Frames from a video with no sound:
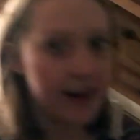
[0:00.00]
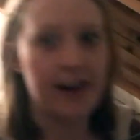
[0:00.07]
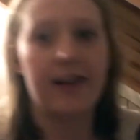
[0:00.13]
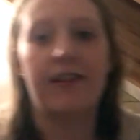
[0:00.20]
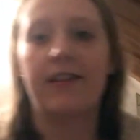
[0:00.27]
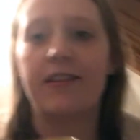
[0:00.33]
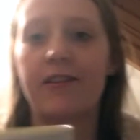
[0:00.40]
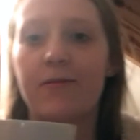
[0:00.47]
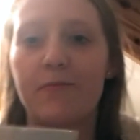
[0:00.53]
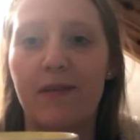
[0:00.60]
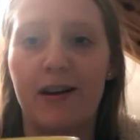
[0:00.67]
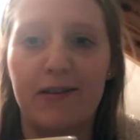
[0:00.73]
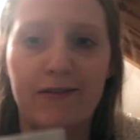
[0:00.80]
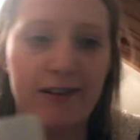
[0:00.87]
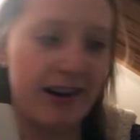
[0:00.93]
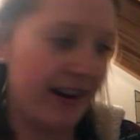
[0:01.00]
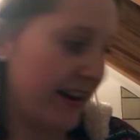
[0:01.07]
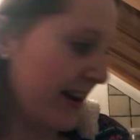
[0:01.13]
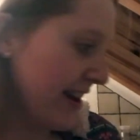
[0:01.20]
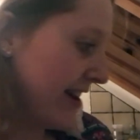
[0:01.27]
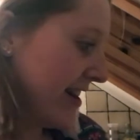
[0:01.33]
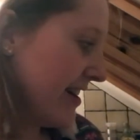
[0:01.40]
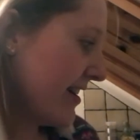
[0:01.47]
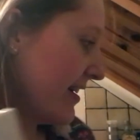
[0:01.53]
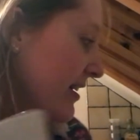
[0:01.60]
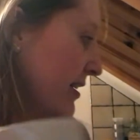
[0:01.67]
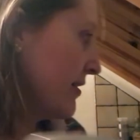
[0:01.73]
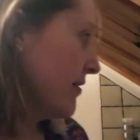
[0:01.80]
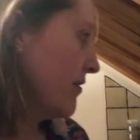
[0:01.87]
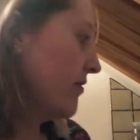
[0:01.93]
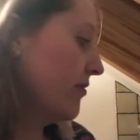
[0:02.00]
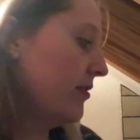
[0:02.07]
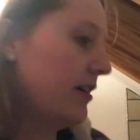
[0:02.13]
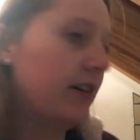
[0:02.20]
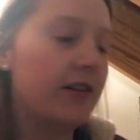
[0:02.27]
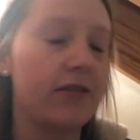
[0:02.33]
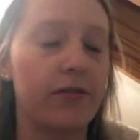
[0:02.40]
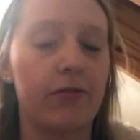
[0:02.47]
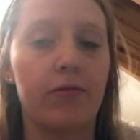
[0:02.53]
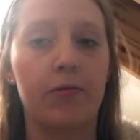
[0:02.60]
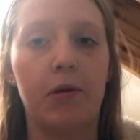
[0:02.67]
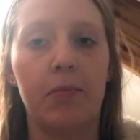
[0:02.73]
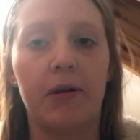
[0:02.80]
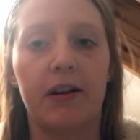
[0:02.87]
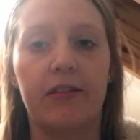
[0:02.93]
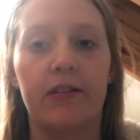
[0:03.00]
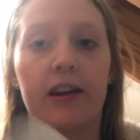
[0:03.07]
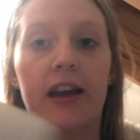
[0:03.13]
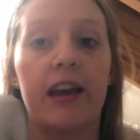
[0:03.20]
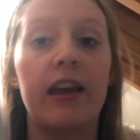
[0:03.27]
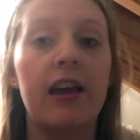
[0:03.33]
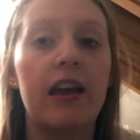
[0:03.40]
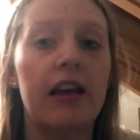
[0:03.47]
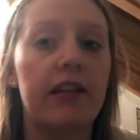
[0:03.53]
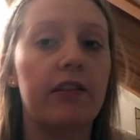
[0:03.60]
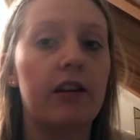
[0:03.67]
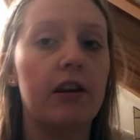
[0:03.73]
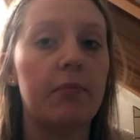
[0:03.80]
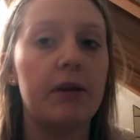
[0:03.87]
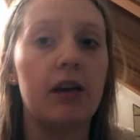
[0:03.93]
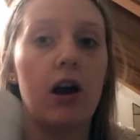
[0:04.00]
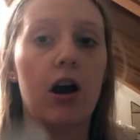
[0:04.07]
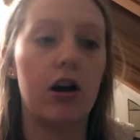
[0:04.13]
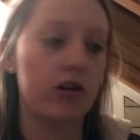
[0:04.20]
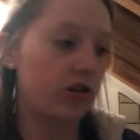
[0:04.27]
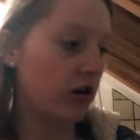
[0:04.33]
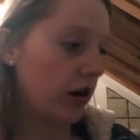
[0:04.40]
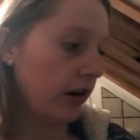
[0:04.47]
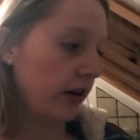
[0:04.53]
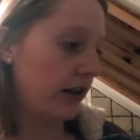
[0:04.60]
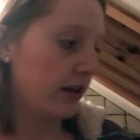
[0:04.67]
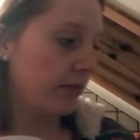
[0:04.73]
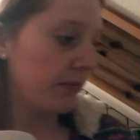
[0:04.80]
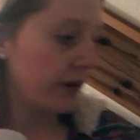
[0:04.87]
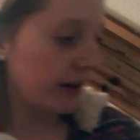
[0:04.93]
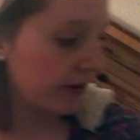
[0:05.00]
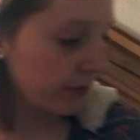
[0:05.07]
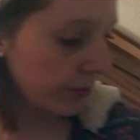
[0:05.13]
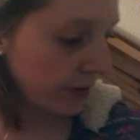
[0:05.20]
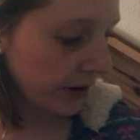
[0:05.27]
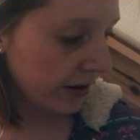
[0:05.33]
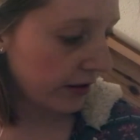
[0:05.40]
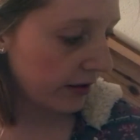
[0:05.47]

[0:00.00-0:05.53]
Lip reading: I got a new mug ready. We're really going through my mugs today. It's gonna be hot chocolate mixed with